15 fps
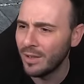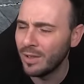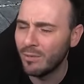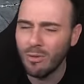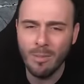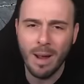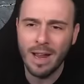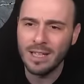It
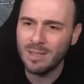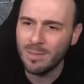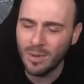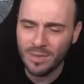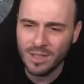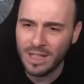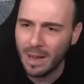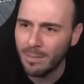reminds me
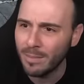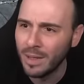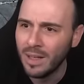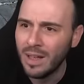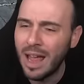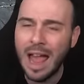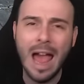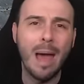of some
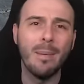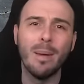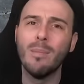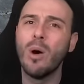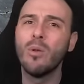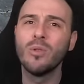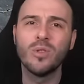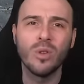M M
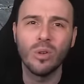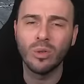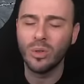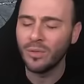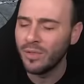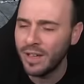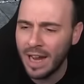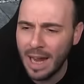O sort
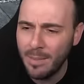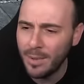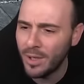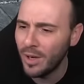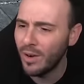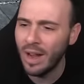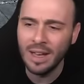of game, you know.